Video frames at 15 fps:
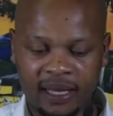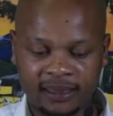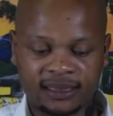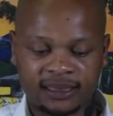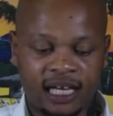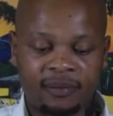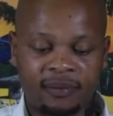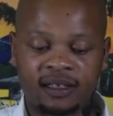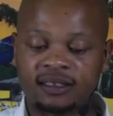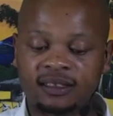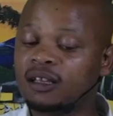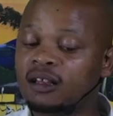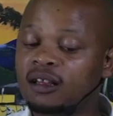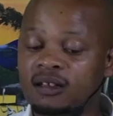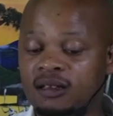by this time
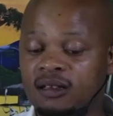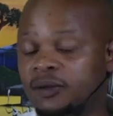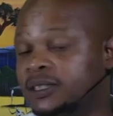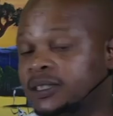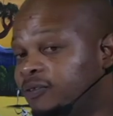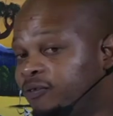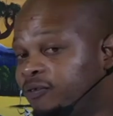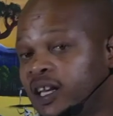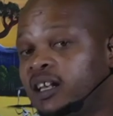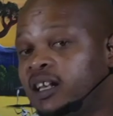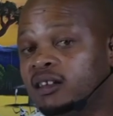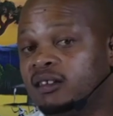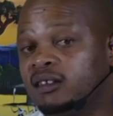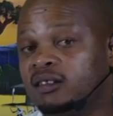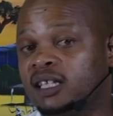that there was a
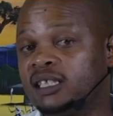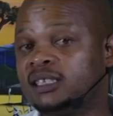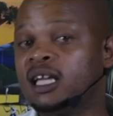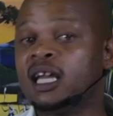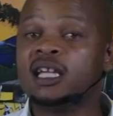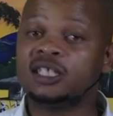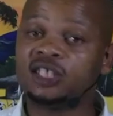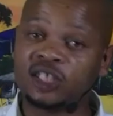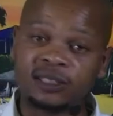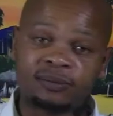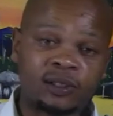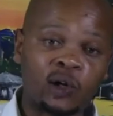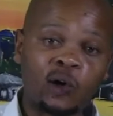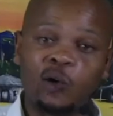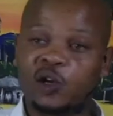feeling that
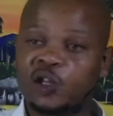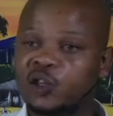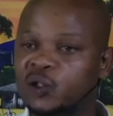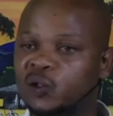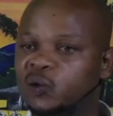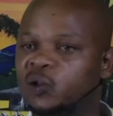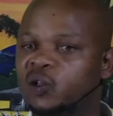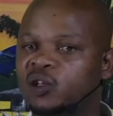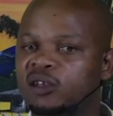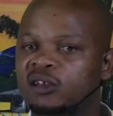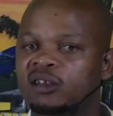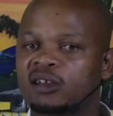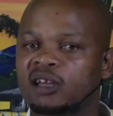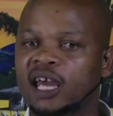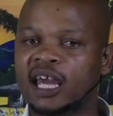she has been going through.
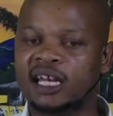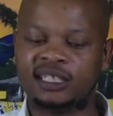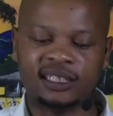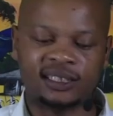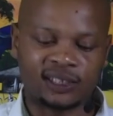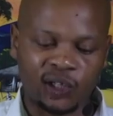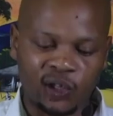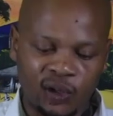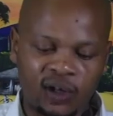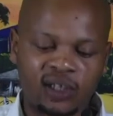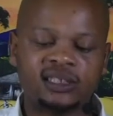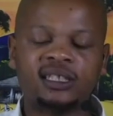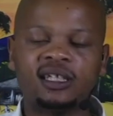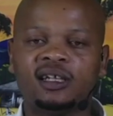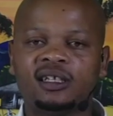And it's
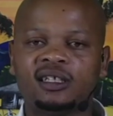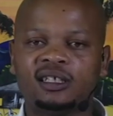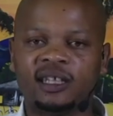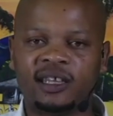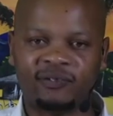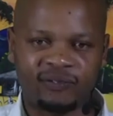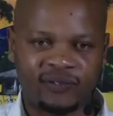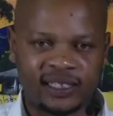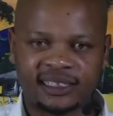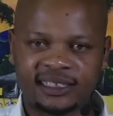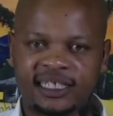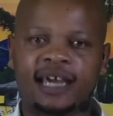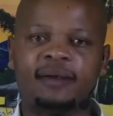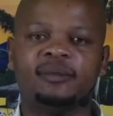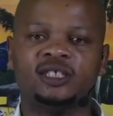not the
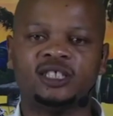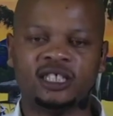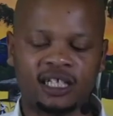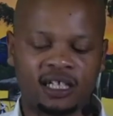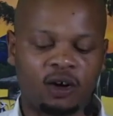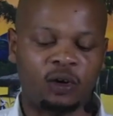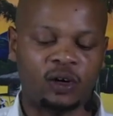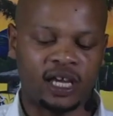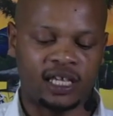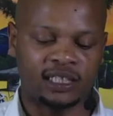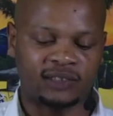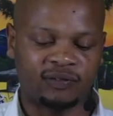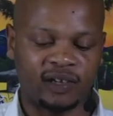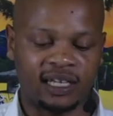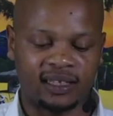first time she or
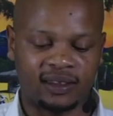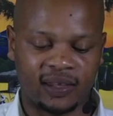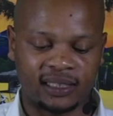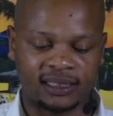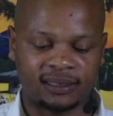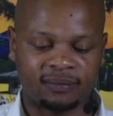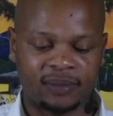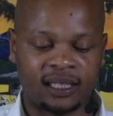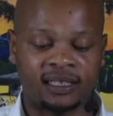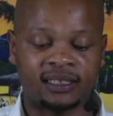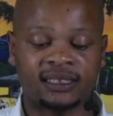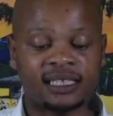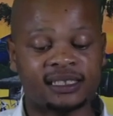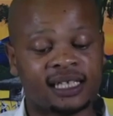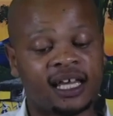he is feeling this.
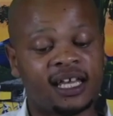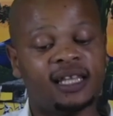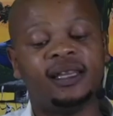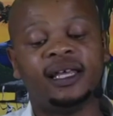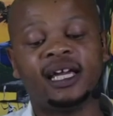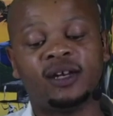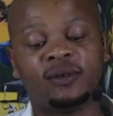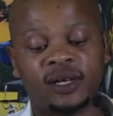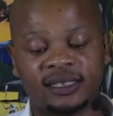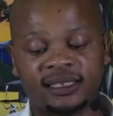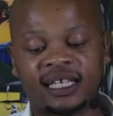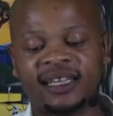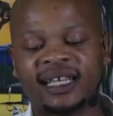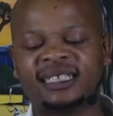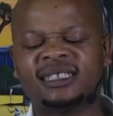But then he says, there it
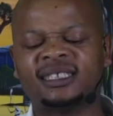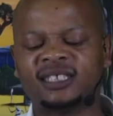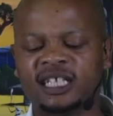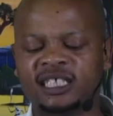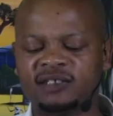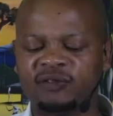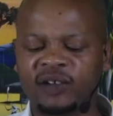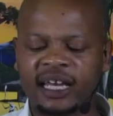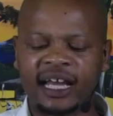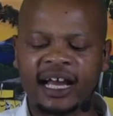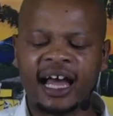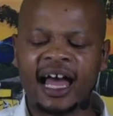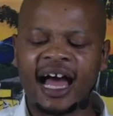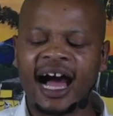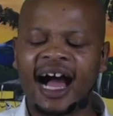was, that strange
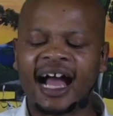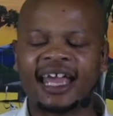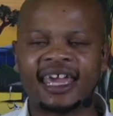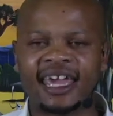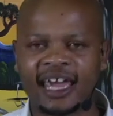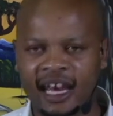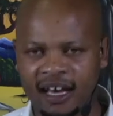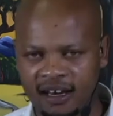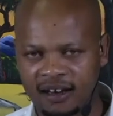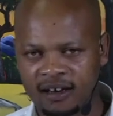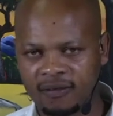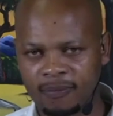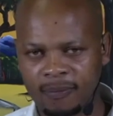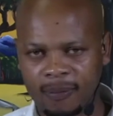feeling again.